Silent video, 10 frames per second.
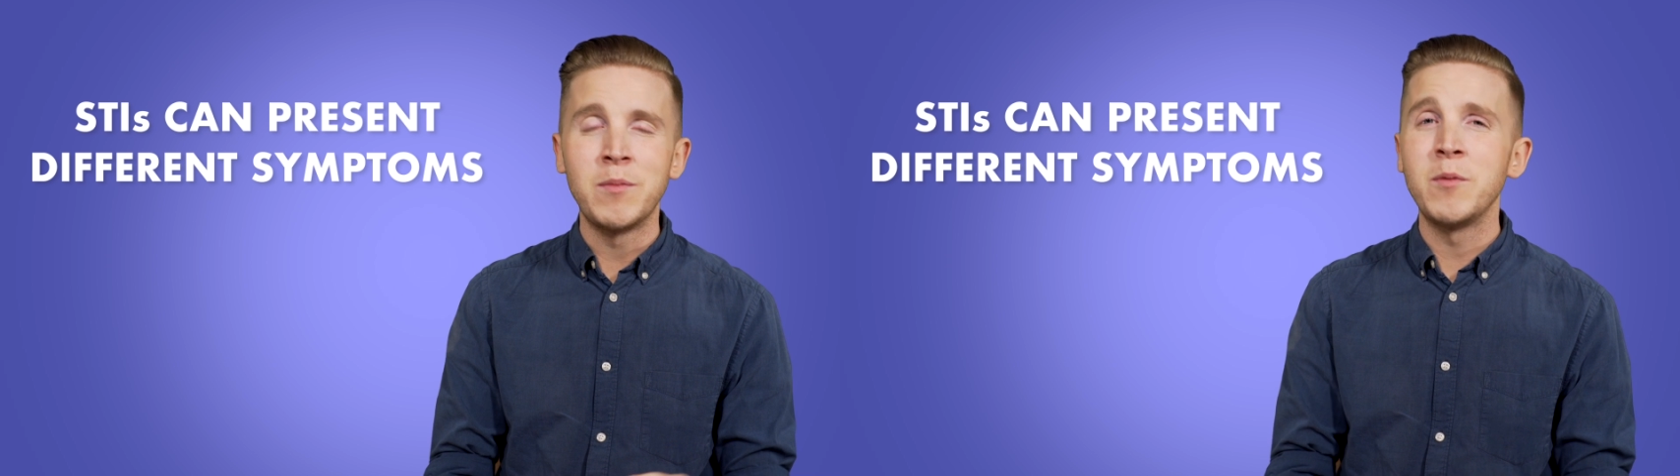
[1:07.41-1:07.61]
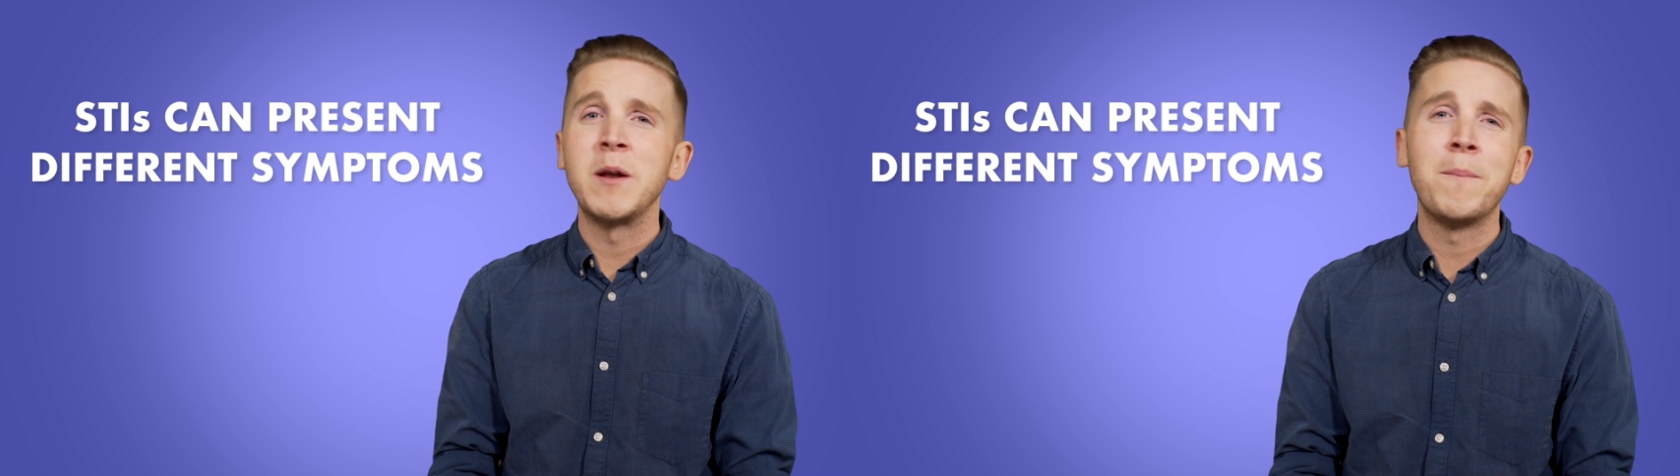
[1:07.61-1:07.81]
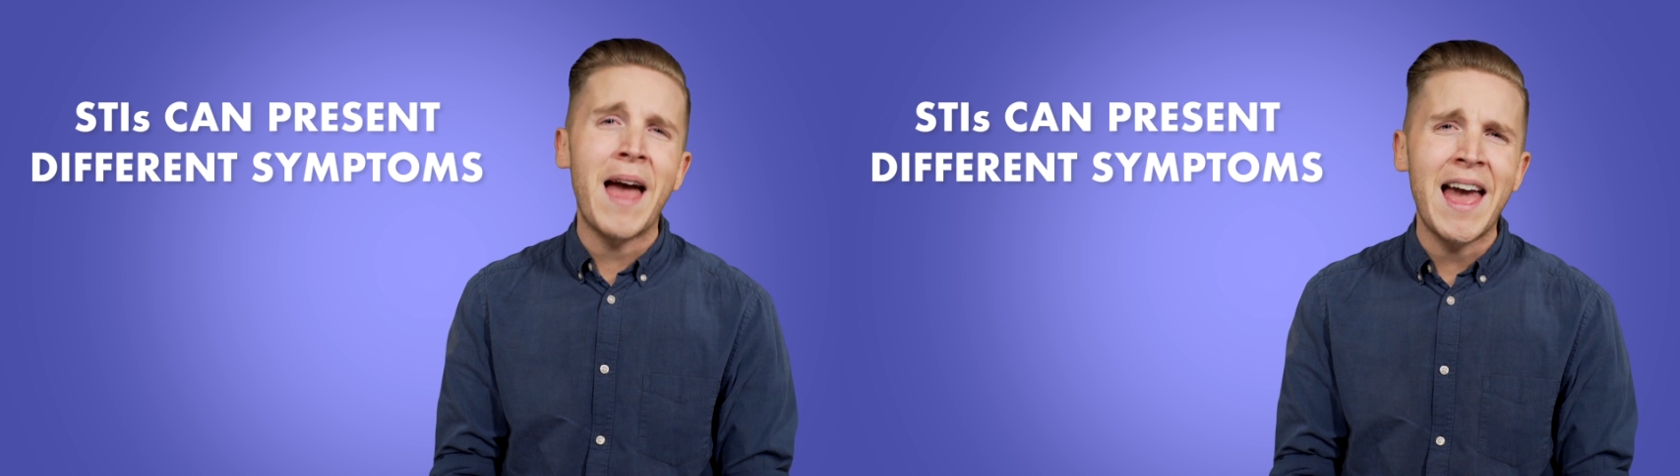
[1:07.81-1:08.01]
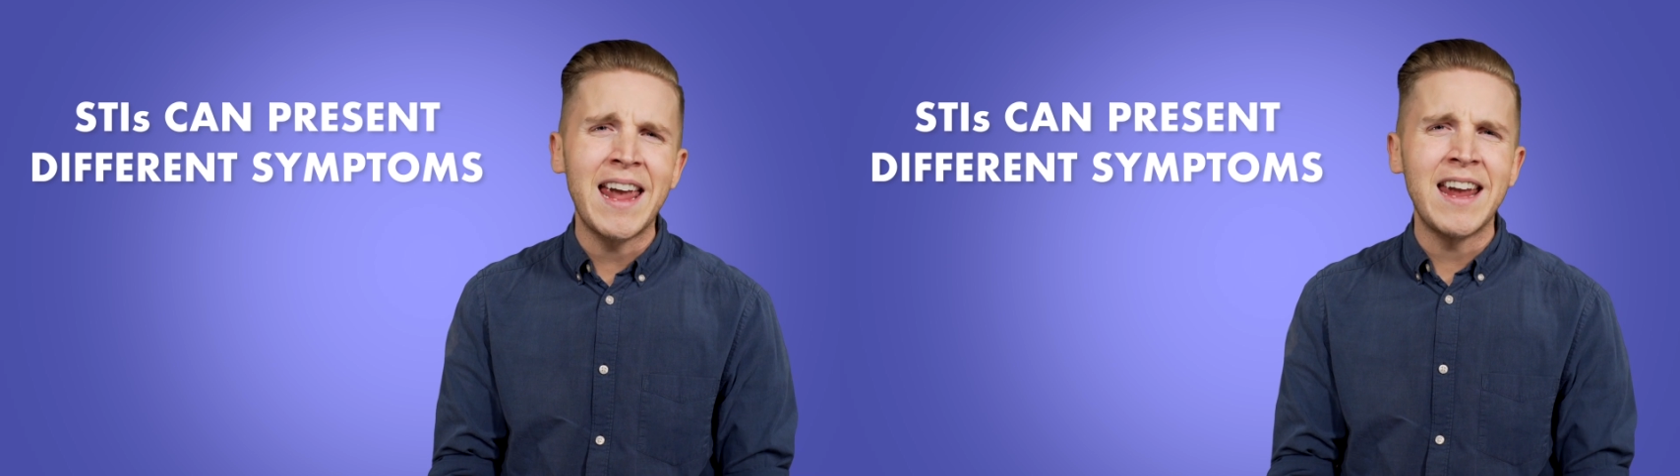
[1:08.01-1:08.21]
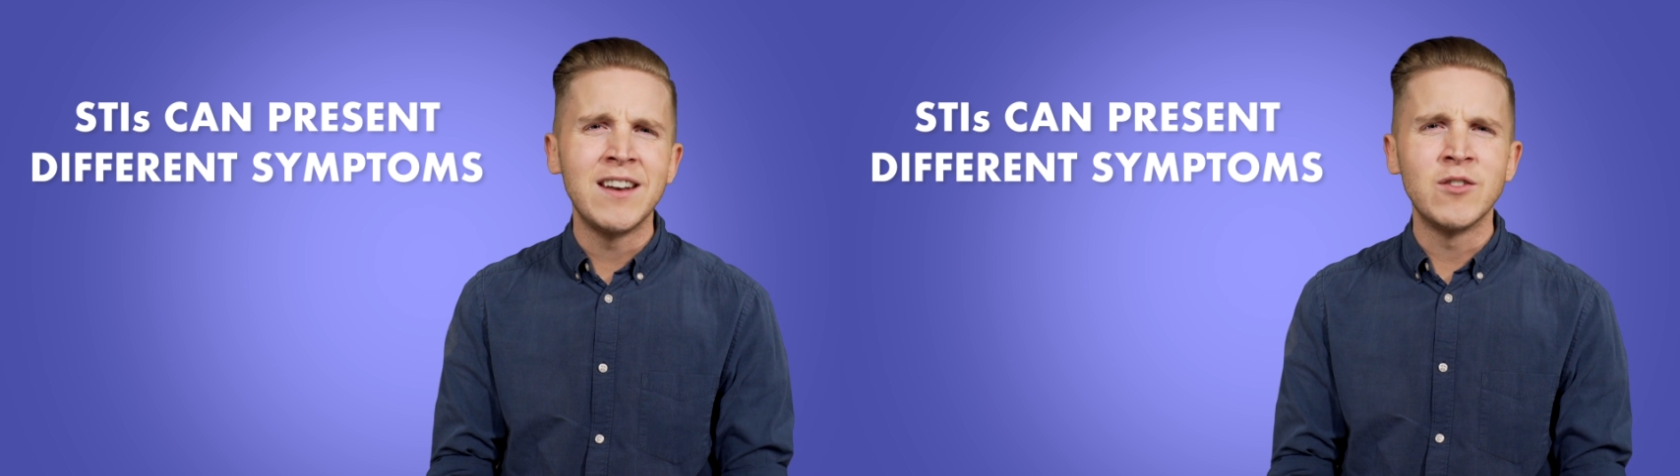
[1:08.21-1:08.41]
maybe a bit of
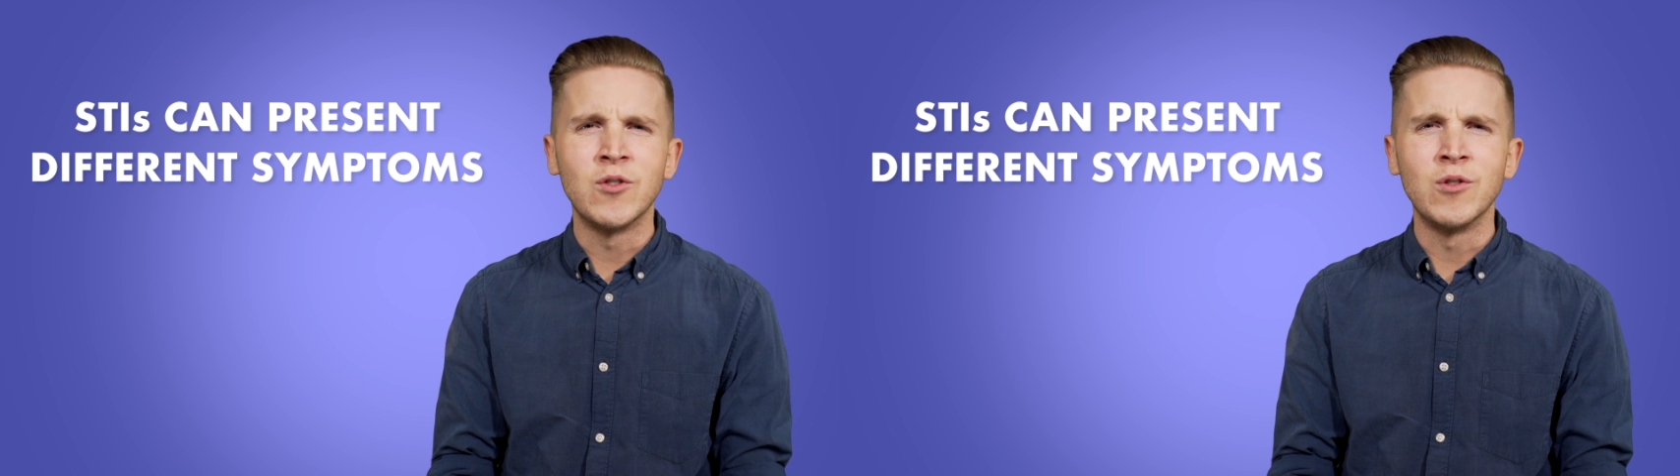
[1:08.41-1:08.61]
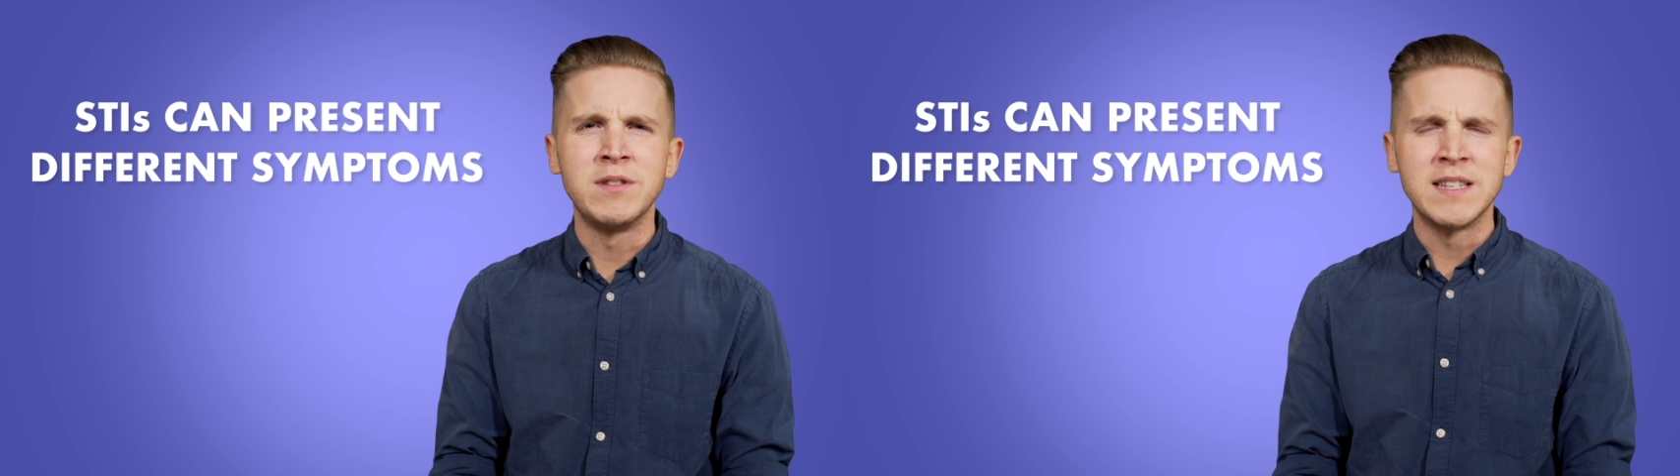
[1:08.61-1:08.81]
pain or